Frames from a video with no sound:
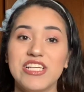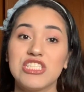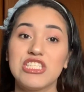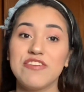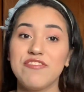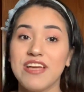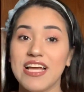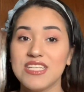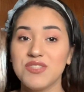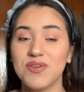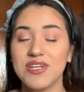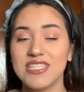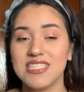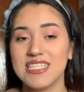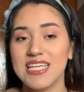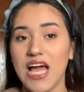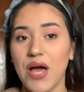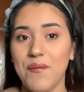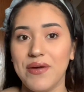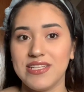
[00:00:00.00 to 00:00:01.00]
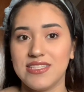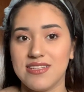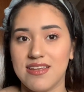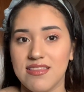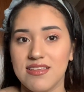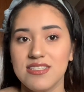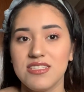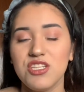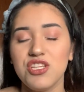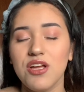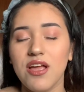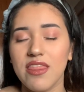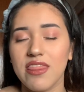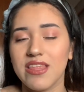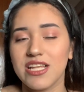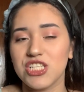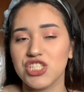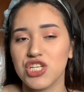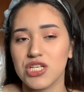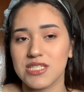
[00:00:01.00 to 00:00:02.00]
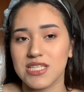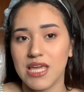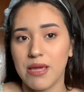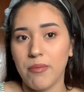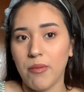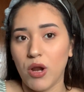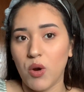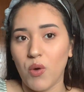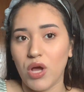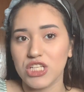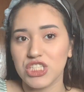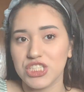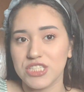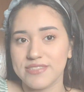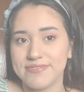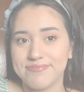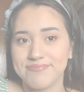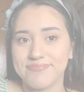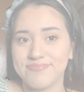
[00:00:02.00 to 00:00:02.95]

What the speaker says: So if you guys want to see how I did this look, then just keep on watching.